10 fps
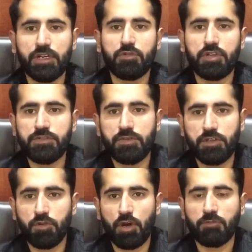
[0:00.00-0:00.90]
today's
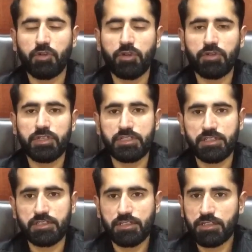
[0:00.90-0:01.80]
video, I'm going to
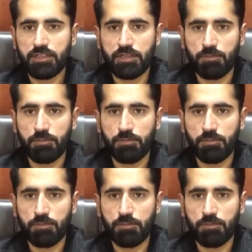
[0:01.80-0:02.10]
discuss another